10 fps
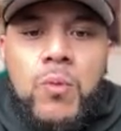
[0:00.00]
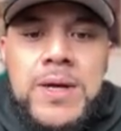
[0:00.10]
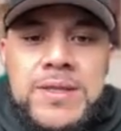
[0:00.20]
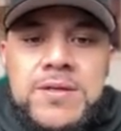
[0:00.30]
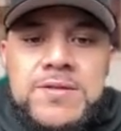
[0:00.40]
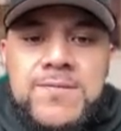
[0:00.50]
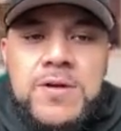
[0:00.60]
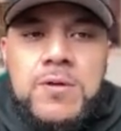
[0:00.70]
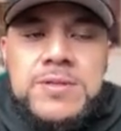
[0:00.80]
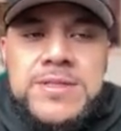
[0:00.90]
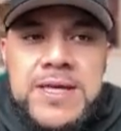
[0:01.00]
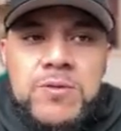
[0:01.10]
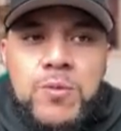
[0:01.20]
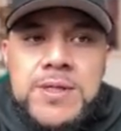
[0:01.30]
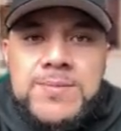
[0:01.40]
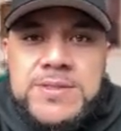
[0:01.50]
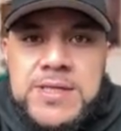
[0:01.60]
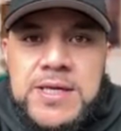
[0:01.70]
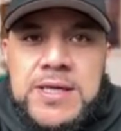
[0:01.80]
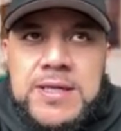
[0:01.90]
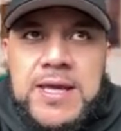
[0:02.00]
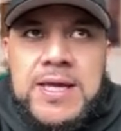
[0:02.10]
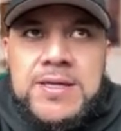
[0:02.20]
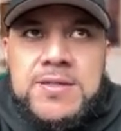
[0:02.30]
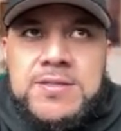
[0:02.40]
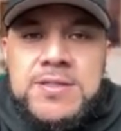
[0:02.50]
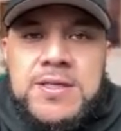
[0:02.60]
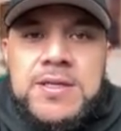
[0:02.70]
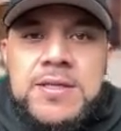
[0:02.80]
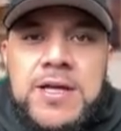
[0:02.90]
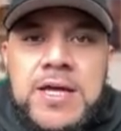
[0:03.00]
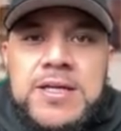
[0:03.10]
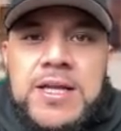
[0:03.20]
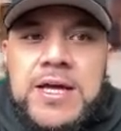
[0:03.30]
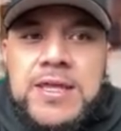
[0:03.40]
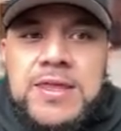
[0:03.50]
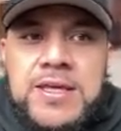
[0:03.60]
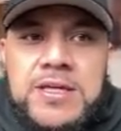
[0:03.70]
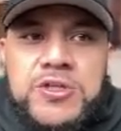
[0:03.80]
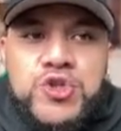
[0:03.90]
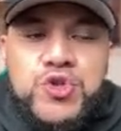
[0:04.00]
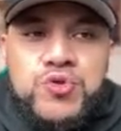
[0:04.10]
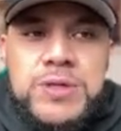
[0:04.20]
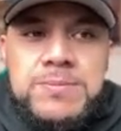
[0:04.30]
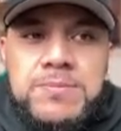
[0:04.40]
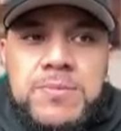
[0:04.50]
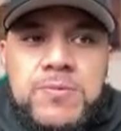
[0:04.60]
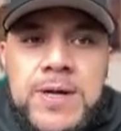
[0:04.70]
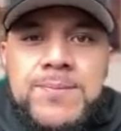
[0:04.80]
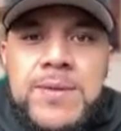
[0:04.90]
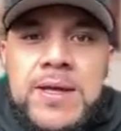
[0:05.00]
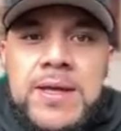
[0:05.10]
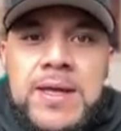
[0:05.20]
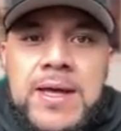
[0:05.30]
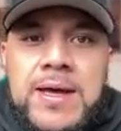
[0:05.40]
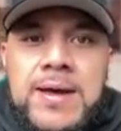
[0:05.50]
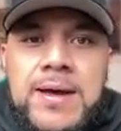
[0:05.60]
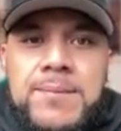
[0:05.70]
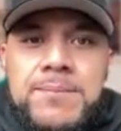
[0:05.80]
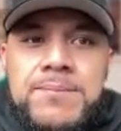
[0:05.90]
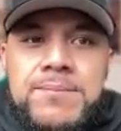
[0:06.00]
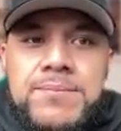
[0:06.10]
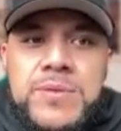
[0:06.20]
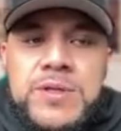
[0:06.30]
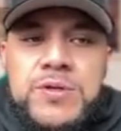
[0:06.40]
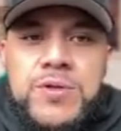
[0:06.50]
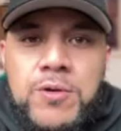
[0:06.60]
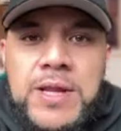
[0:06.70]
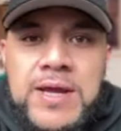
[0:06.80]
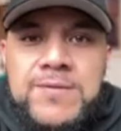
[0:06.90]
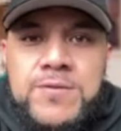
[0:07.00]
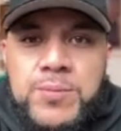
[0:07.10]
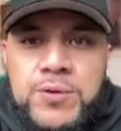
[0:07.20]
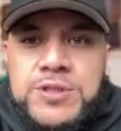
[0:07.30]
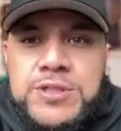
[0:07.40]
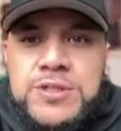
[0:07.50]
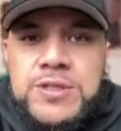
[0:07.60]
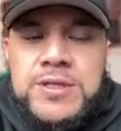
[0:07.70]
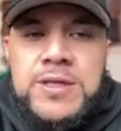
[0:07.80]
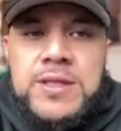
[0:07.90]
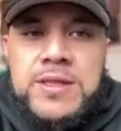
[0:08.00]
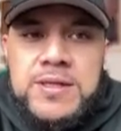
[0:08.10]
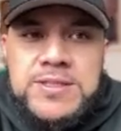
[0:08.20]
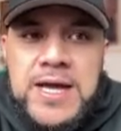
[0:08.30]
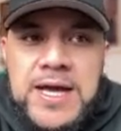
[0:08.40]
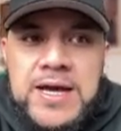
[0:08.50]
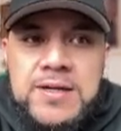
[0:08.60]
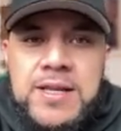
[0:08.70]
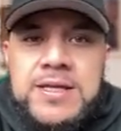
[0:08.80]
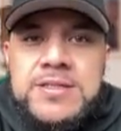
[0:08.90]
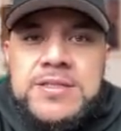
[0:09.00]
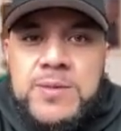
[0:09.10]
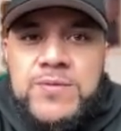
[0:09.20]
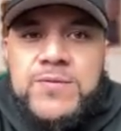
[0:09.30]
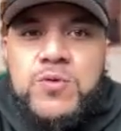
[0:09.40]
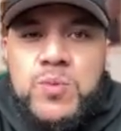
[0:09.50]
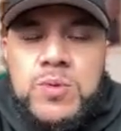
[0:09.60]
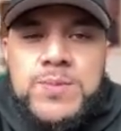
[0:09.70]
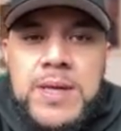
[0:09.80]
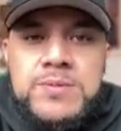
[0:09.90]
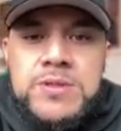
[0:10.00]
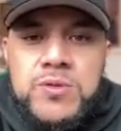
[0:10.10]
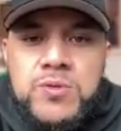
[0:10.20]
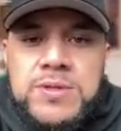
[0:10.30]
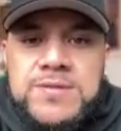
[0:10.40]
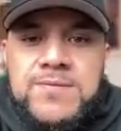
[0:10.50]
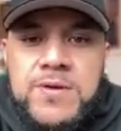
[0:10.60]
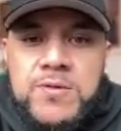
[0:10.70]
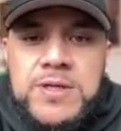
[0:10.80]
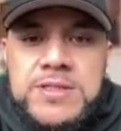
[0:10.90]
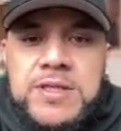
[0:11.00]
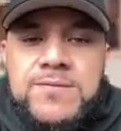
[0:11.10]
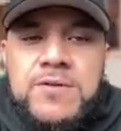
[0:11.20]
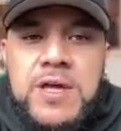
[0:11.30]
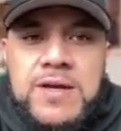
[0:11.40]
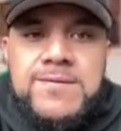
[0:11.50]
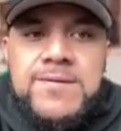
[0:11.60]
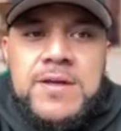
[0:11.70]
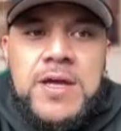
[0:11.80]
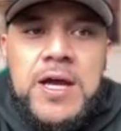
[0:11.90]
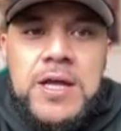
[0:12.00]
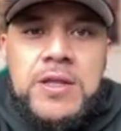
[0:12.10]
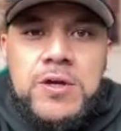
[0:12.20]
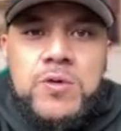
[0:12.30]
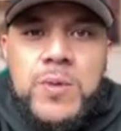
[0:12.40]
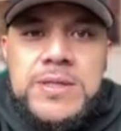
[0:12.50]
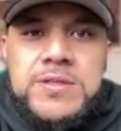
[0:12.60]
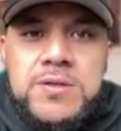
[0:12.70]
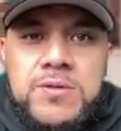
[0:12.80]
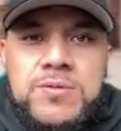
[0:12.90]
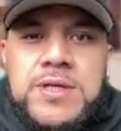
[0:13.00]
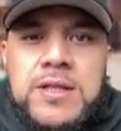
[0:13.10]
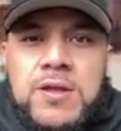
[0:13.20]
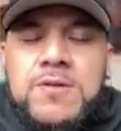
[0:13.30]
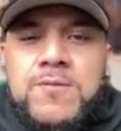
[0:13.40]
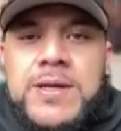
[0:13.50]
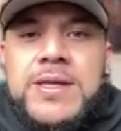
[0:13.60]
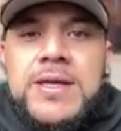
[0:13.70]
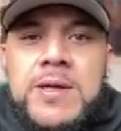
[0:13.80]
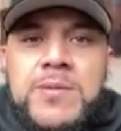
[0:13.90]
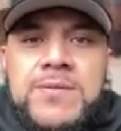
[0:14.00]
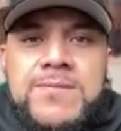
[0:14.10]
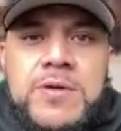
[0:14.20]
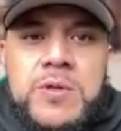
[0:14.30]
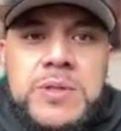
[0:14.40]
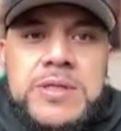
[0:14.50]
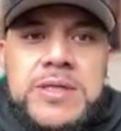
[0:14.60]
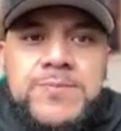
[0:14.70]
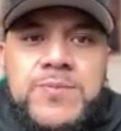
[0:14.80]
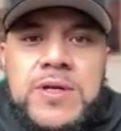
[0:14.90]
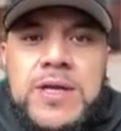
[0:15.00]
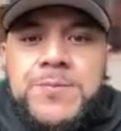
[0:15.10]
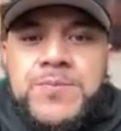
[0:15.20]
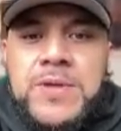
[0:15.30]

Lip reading: in this video, take what I'm saying as kind of like the extreme, right? Um, you don't have to push this hard. Like some of you will be able to do this very easily. If you have a lot of weight to lose, a lot of weight can come off very quickly. Okay.